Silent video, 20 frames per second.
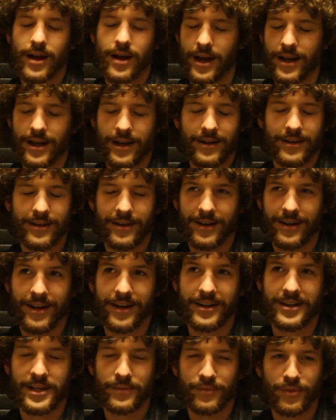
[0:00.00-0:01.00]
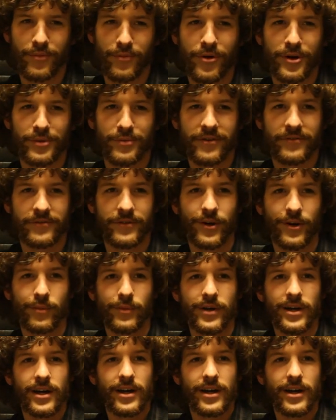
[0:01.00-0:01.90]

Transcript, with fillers: oh, I gotta, keep promoting my film.